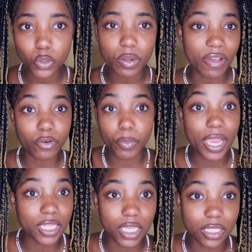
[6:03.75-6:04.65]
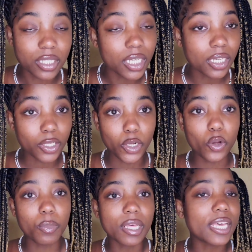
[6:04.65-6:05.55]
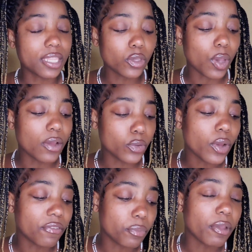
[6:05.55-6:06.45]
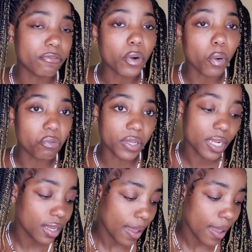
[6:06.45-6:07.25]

You don't even have to pay anything, you know. But I think you have you do have to pay for COVID.